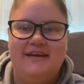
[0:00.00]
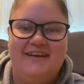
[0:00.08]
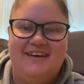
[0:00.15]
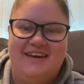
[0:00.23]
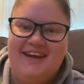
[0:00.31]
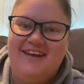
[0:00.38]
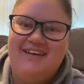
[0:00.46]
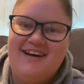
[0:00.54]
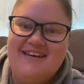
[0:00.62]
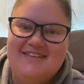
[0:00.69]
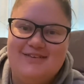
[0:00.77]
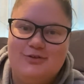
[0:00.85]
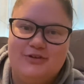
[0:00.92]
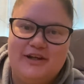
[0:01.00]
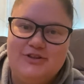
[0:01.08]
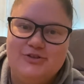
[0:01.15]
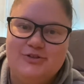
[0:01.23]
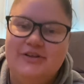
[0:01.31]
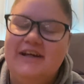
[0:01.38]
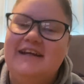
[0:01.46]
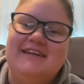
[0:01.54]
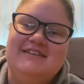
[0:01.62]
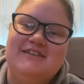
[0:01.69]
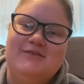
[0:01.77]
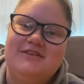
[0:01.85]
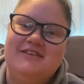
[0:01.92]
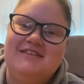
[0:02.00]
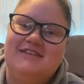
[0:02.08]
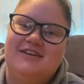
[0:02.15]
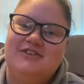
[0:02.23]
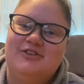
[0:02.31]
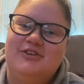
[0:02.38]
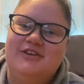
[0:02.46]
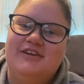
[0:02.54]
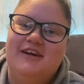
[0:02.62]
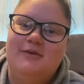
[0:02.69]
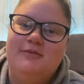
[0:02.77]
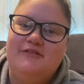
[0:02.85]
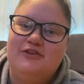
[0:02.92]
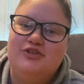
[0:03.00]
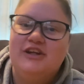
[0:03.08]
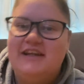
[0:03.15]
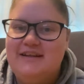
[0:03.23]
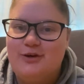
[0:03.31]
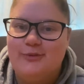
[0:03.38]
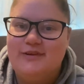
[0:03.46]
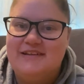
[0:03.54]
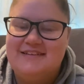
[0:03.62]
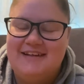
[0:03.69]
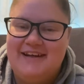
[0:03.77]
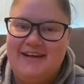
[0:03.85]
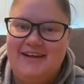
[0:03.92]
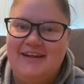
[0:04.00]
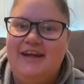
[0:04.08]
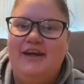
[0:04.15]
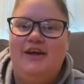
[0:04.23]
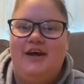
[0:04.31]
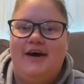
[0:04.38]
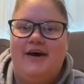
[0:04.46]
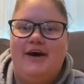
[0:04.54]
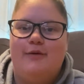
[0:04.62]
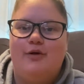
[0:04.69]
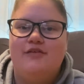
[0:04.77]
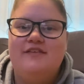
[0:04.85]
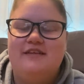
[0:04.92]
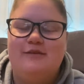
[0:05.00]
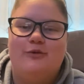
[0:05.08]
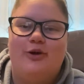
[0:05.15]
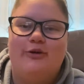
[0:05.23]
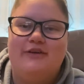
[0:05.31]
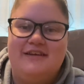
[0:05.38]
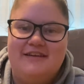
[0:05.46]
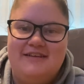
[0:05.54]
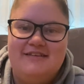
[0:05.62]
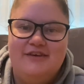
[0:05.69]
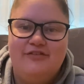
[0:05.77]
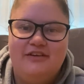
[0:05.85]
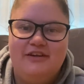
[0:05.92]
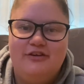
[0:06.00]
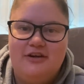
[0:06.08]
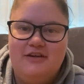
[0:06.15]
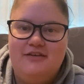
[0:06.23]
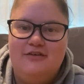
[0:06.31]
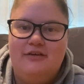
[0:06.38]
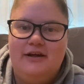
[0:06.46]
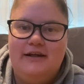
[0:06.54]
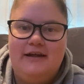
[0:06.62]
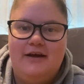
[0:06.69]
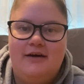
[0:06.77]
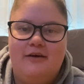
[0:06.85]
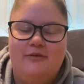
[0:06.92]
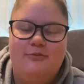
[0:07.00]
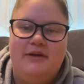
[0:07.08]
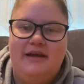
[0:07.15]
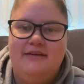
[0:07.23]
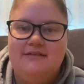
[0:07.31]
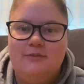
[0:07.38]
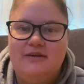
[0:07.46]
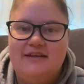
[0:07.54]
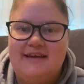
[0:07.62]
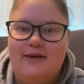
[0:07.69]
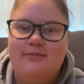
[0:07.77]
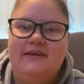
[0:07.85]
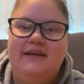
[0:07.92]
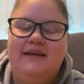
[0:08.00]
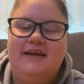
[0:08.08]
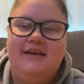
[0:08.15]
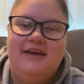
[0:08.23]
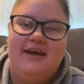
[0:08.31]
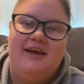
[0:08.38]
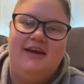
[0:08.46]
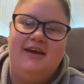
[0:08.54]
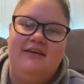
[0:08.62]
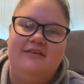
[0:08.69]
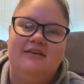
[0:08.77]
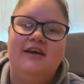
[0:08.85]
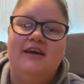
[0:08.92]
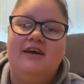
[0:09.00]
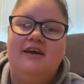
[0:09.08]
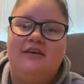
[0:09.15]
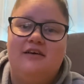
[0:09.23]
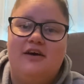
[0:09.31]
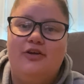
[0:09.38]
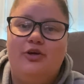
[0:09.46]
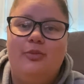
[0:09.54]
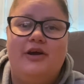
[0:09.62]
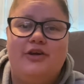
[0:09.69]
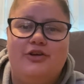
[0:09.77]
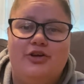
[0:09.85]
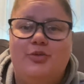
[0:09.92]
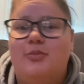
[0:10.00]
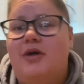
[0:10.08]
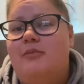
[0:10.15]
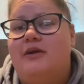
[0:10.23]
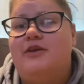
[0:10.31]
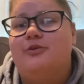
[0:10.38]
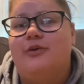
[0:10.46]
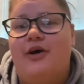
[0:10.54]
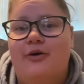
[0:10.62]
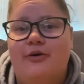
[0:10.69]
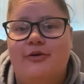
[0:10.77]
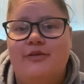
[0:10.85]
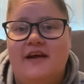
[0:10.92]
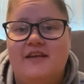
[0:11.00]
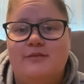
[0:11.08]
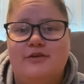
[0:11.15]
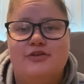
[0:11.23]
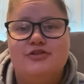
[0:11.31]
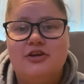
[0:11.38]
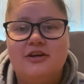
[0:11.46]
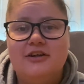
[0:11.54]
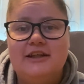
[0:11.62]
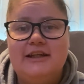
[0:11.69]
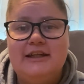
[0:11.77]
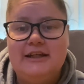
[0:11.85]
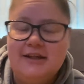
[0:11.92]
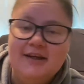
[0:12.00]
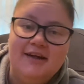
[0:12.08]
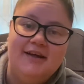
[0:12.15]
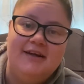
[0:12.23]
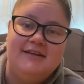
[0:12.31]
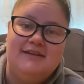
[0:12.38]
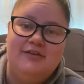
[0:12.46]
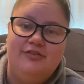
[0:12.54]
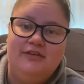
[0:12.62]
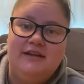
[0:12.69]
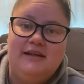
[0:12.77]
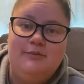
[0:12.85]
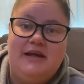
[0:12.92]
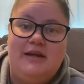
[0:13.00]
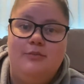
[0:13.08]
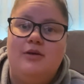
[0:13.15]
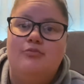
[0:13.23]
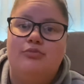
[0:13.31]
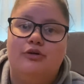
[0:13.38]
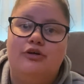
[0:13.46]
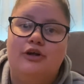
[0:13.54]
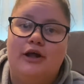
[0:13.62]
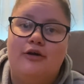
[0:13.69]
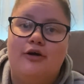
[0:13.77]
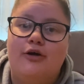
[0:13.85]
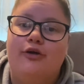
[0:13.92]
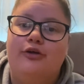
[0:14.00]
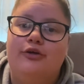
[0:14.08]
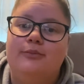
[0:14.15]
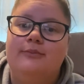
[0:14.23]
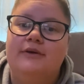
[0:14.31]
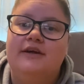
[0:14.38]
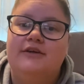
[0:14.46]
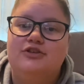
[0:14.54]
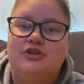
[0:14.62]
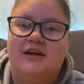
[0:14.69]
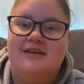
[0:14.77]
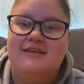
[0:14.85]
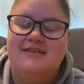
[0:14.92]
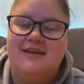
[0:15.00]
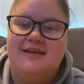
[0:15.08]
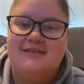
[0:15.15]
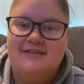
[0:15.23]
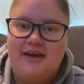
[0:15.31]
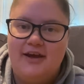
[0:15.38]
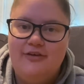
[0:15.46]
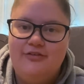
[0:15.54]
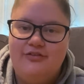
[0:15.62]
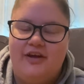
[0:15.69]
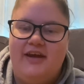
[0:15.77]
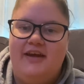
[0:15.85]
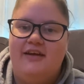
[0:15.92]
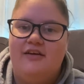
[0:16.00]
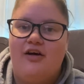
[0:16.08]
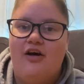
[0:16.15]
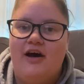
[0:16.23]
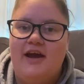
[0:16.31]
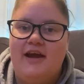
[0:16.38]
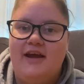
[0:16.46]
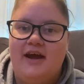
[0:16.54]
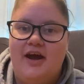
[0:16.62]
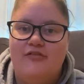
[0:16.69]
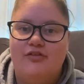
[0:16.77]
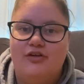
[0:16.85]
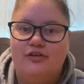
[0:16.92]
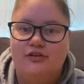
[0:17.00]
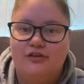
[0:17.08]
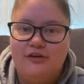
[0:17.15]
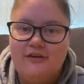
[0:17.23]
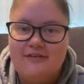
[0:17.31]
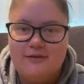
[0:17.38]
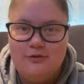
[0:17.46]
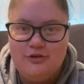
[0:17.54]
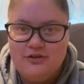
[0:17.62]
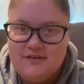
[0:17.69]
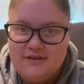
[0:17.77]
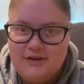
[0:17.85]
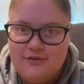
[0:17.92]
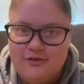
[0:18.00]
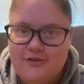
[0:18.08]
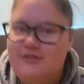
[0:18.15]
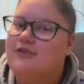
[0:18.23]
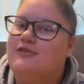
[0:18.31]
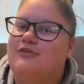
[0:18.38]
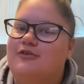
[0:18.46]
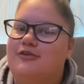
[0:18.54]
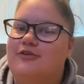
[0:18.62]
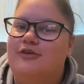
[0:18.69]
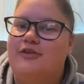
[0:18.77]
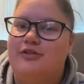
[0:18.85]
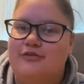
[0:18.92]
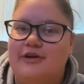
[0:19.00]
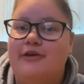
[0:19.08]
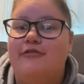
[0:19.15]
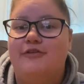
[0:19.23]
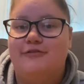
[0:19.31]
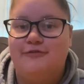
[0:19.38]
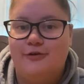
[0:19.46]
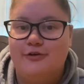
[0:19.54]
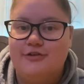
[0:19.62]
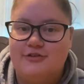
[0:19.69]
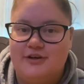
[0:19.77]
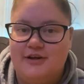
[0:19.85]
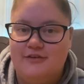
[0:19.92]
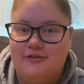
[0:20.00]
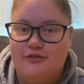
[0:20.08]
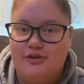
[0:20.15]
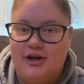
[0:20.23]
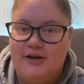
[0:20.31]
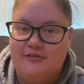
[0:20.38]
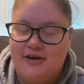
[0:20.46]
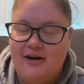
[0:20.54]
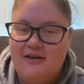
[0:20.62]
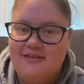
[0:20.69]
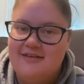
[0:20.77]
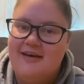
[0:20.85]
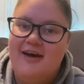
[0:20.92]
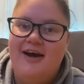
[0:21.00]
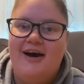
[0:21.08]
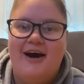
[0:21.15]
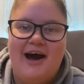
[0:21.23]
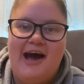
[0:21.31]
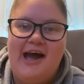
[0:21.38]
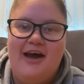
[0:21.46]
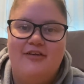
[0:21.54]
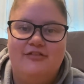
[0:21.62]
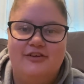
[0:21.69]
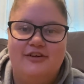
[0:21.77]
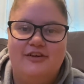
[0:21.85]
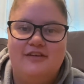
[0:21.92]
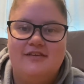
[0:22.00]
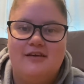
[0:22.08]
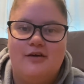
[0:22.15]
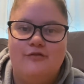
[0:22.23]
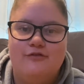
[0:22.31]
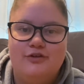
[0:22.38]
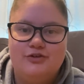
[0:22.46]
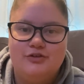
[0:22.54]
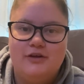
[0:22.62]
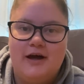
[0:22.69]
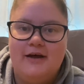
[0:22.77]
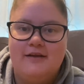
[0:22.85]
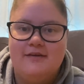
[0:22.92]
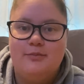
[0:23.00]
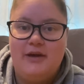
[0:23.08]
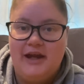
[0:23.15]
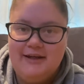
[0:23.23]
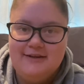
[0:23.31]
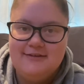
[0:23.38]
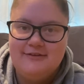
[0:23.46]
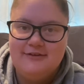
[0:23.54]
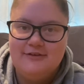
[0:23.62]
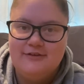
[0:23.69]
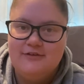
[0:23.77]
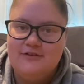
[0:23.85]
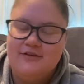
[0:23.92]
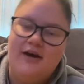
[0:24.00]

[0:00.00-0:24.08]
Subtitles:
Hey guys, it's Rachel. Just wanted to touch on a bit of a tricky topic today. Obviously, the world is definitely crazy right now, pandemic's happening, and I don't know about you, but my mental health has been struggling, definitely been a bit bored at home, trying to stay safe, and I have learnt some new skills through 3 of the 4 strands of creative arts. I have learnt some visual arts painting skills.